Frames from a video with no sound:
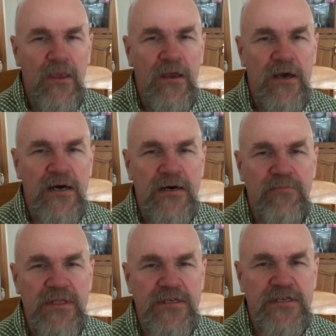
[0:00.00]

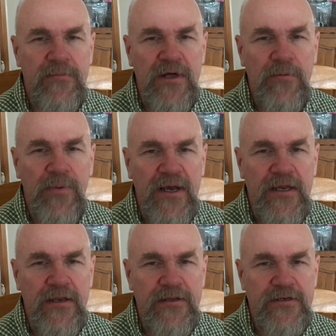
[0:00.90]
But the Sub
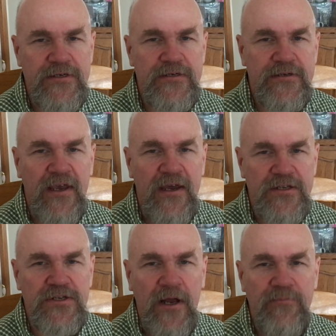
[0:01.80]
Alpine is kind of
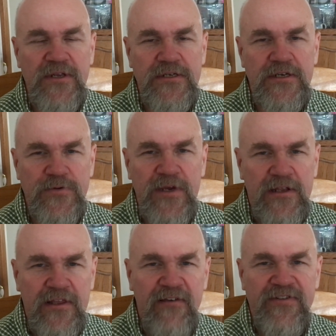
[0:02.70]
stopped us because we
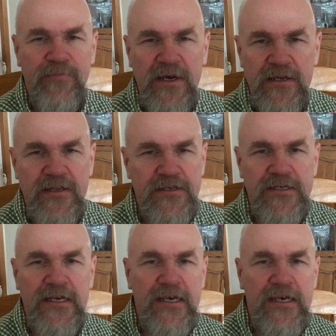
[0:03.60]
had cliffs behind us.